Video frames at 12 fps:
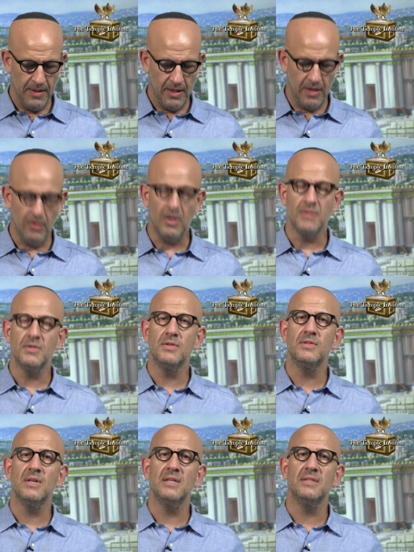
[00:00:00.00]
It also
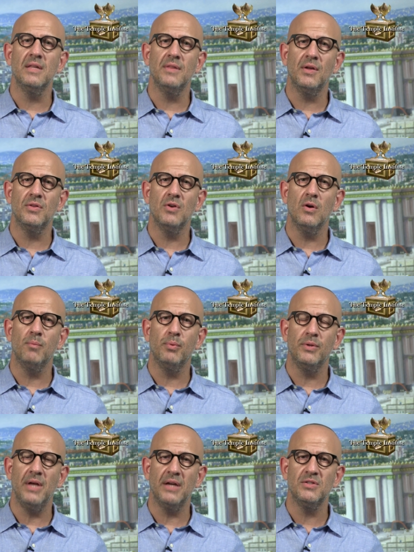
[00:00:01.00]
says that the Ketoret
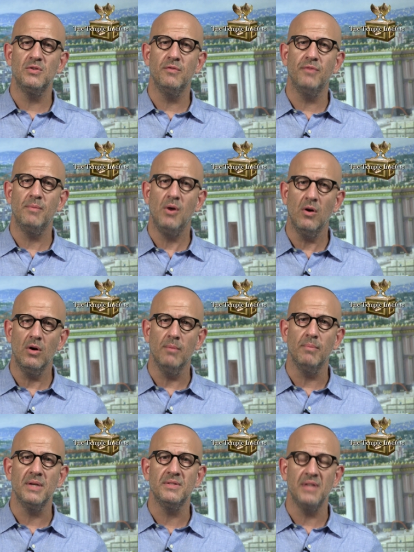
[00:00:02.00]
protects you from harm
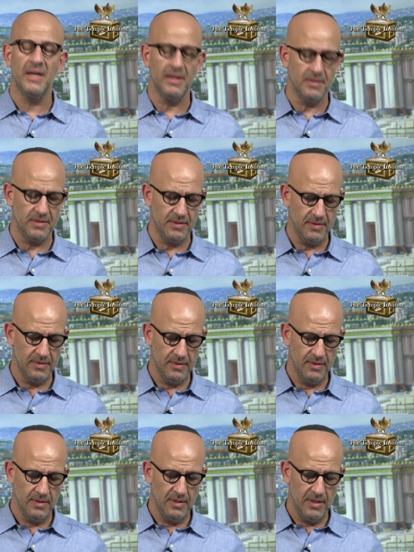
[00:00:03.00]
by saying it.
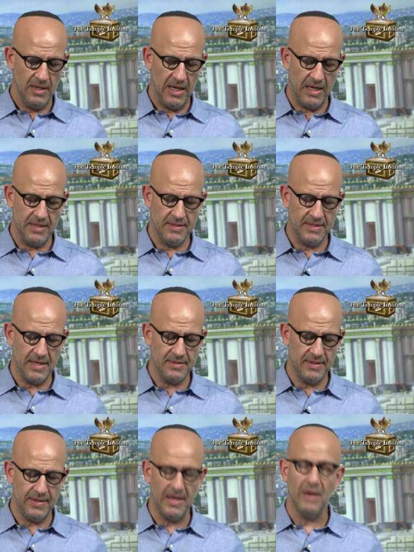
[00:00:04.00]
And it says
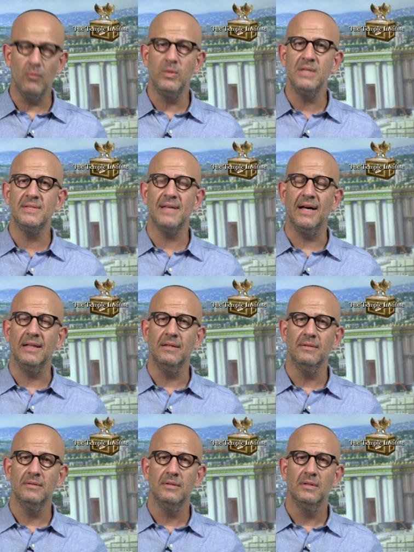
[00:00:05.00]
the
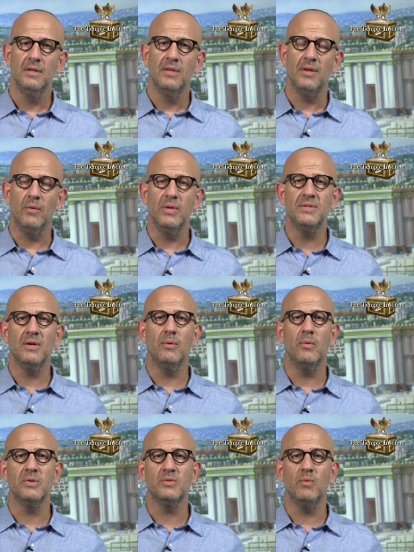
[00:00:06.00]
Arizal
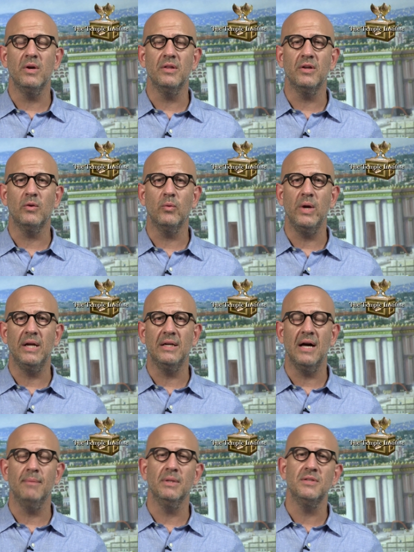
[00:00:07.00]
was one of the great
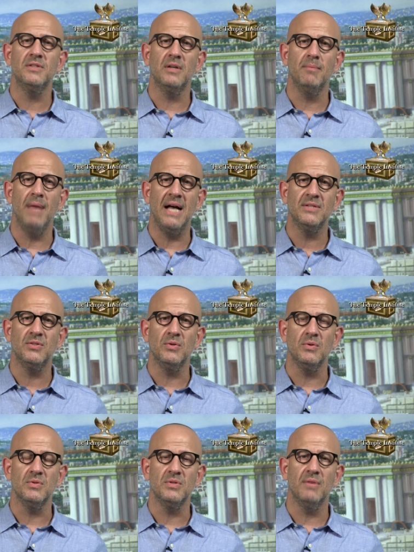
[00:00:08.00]
Kabbalistic
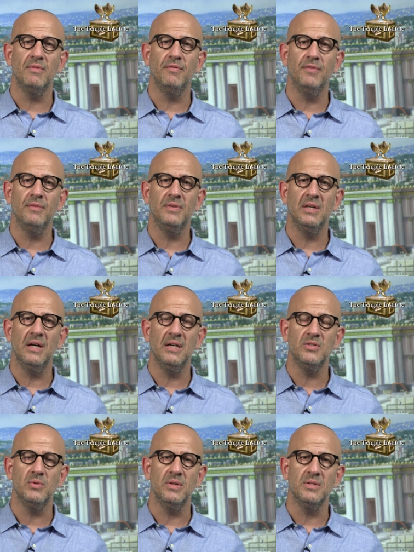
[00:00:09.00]
masters of the
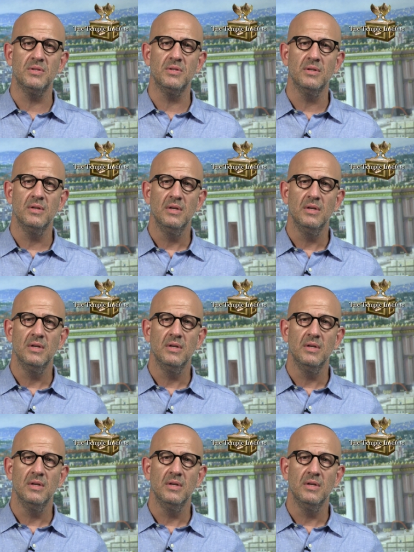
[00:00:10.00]
1500s.